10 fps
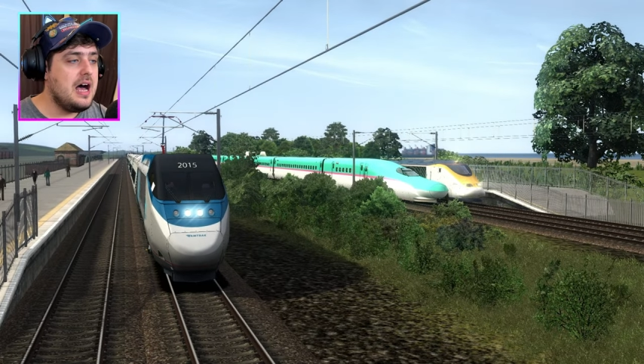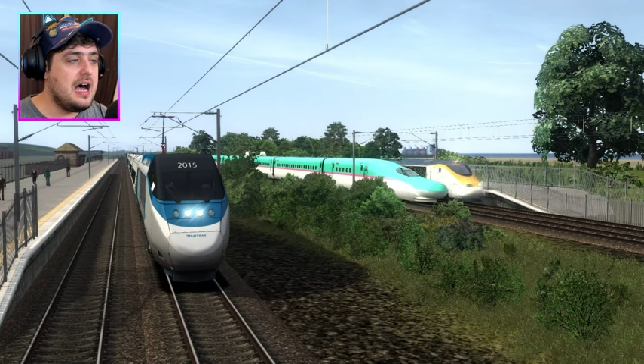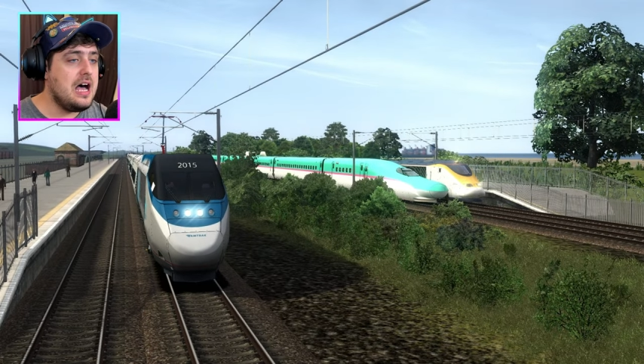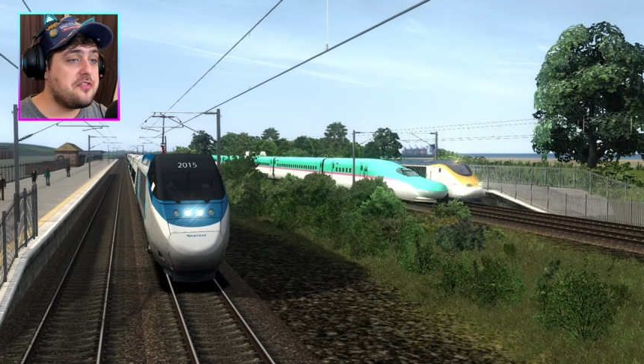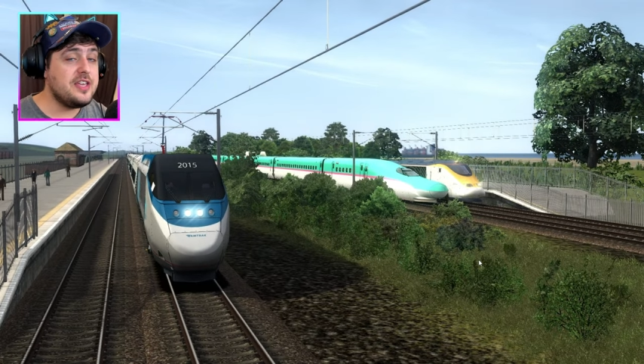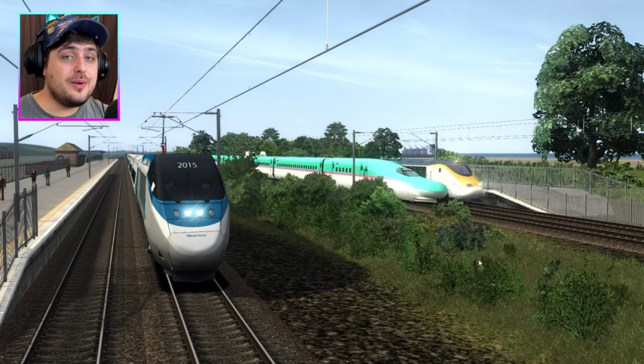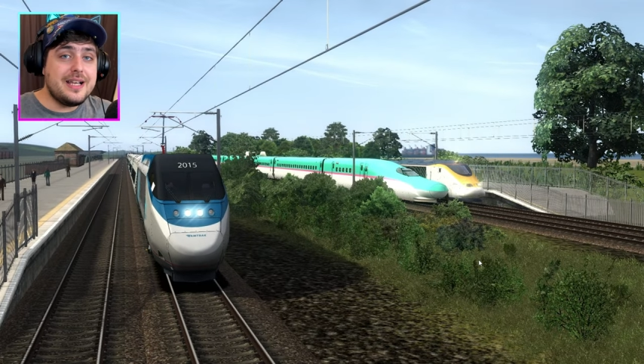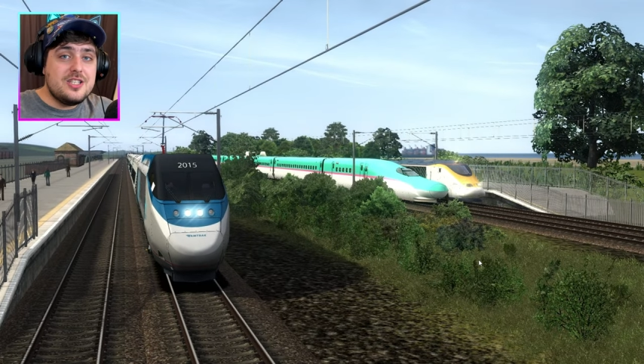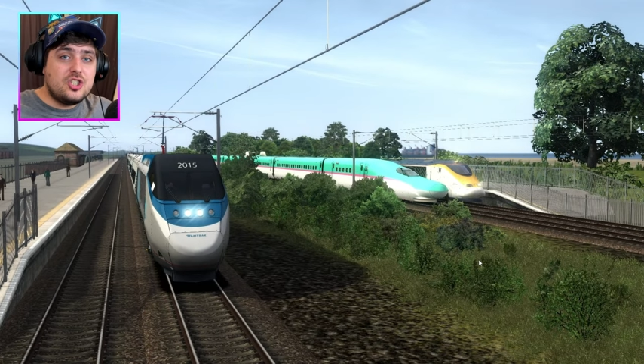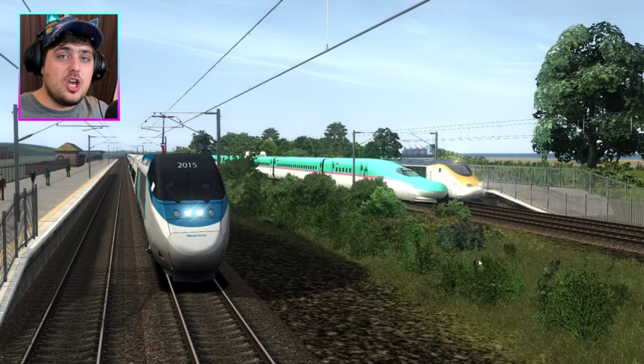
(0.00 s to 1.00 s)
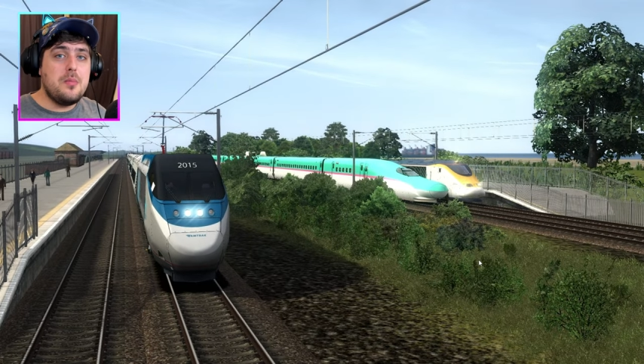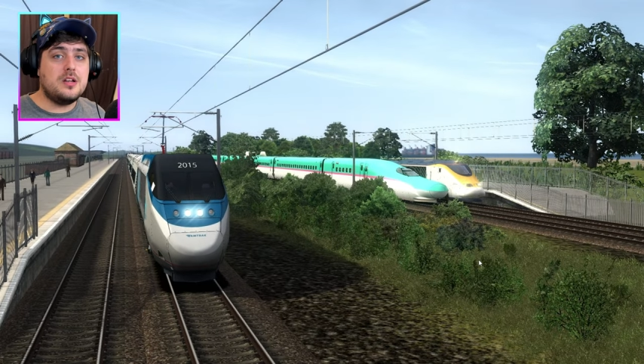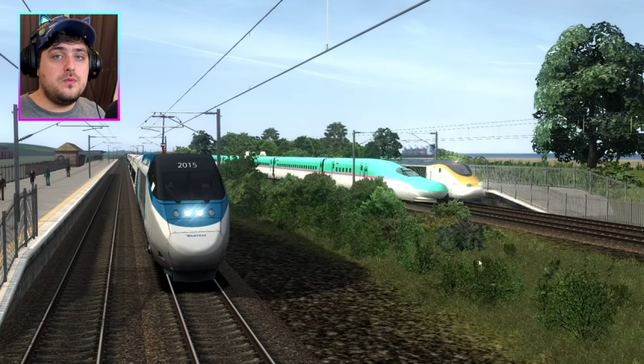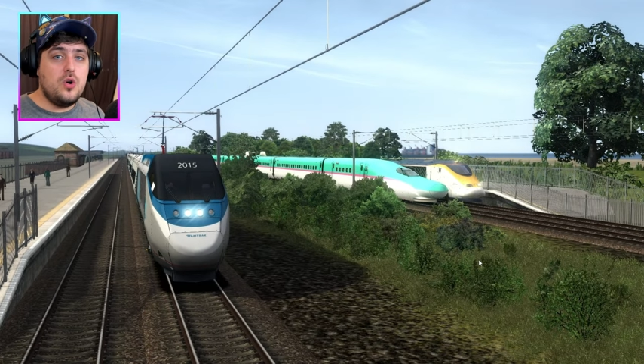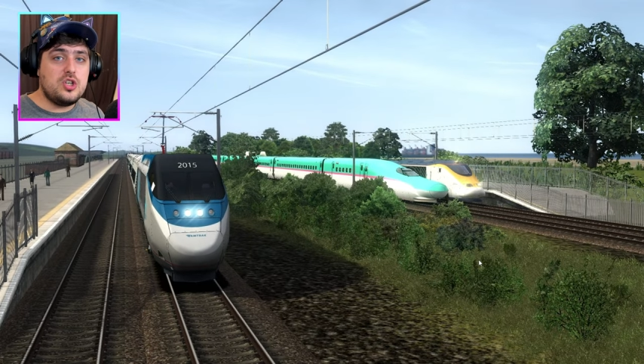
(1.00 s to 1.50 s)
Uh, thank you again so
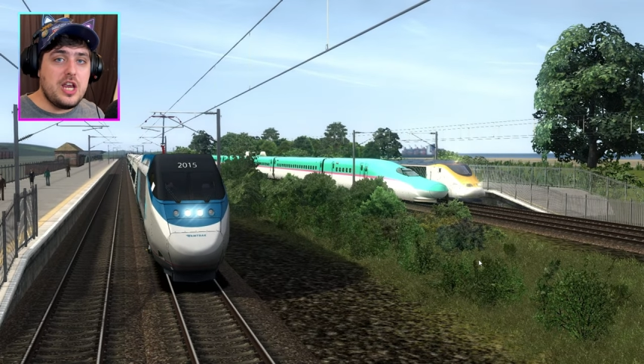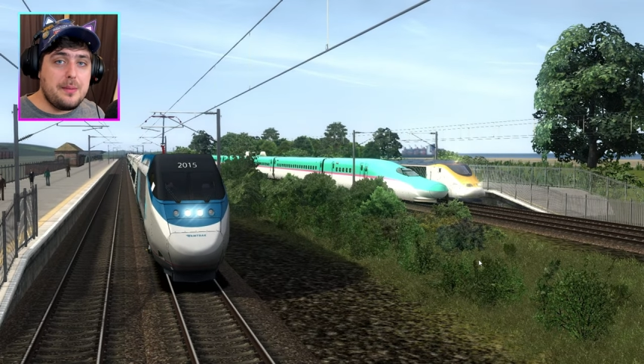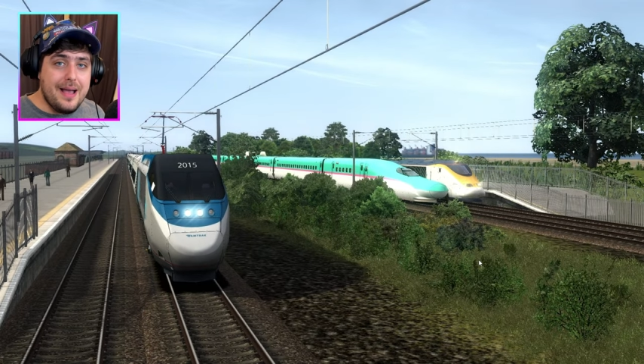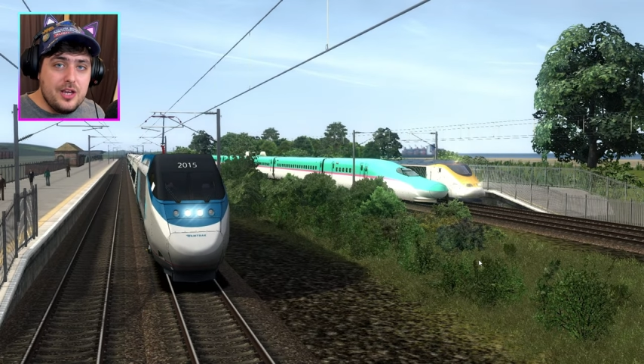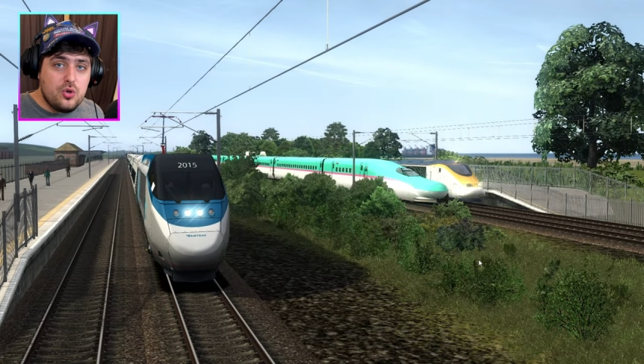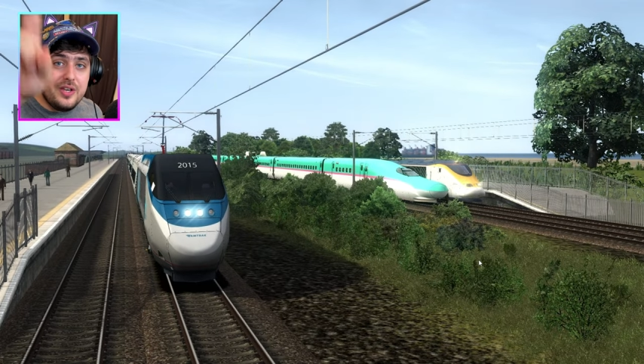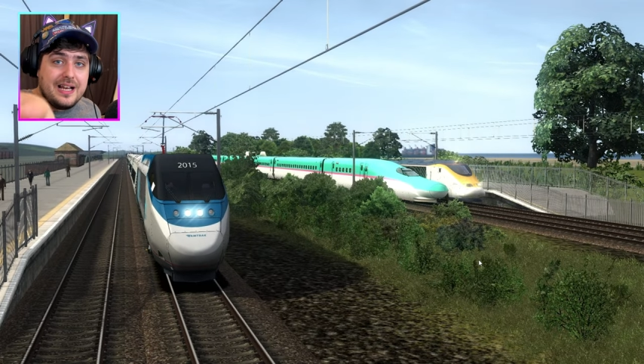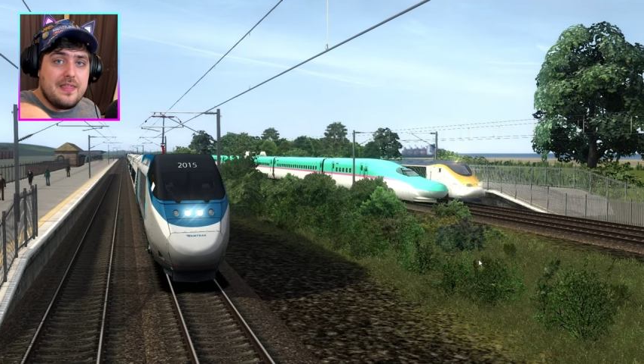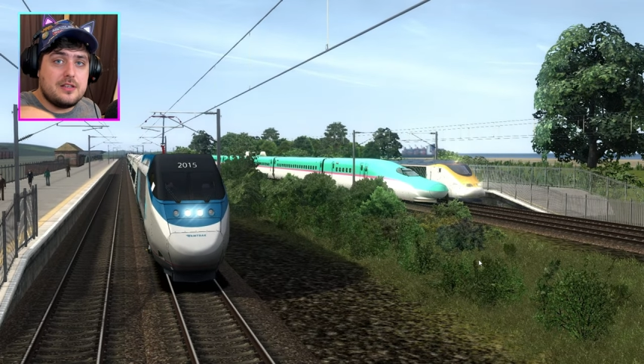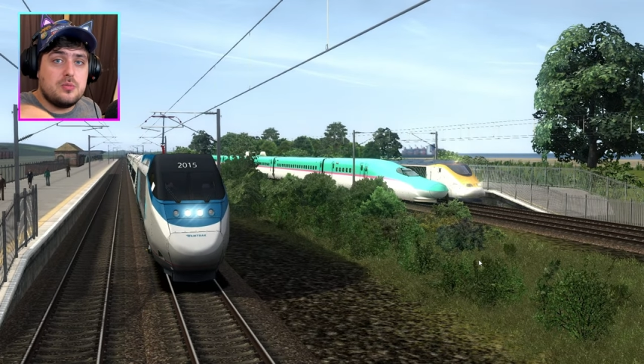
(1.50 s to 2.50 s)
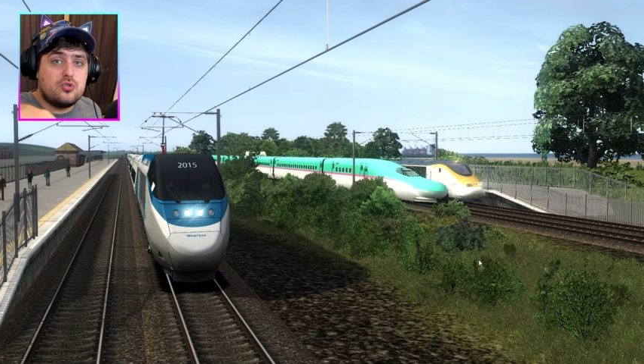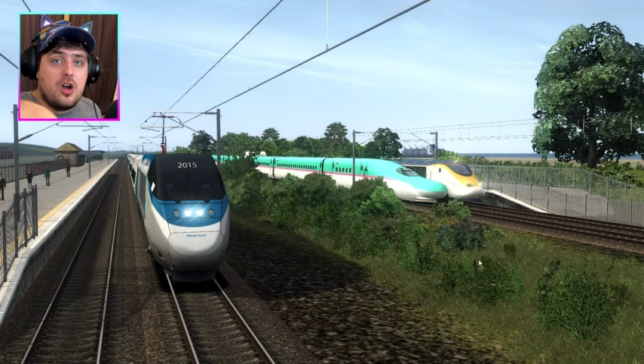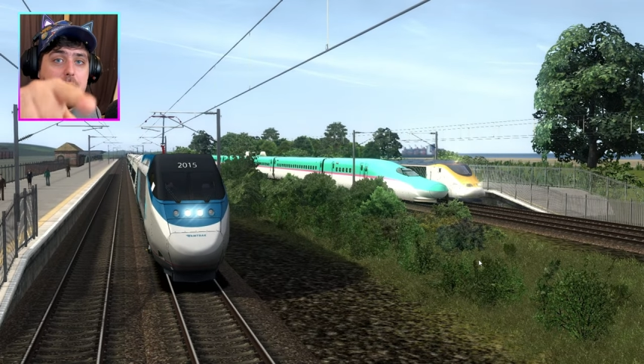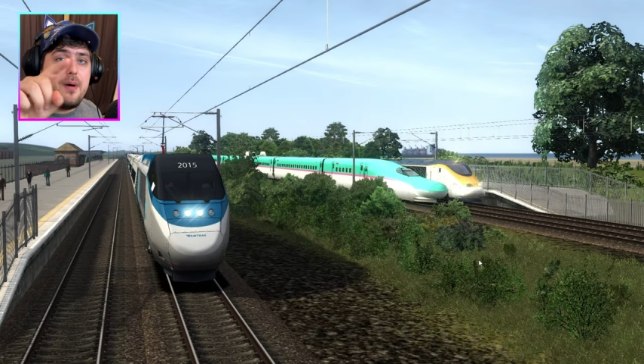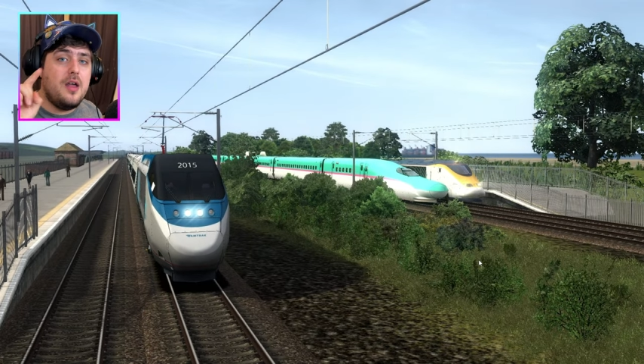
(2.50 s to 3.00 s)
much for watching. Make sure you click that
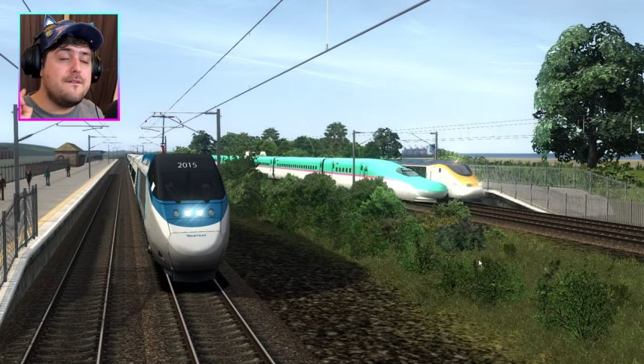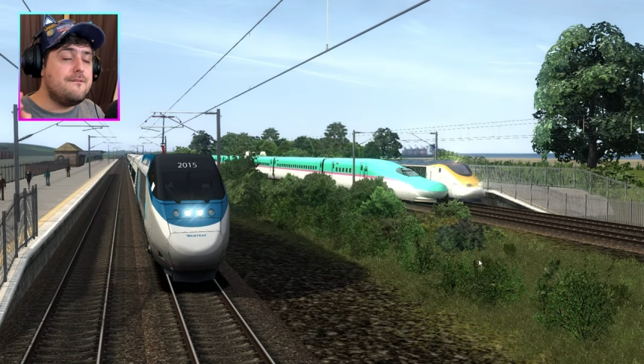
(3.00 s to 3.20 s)
subscribe button.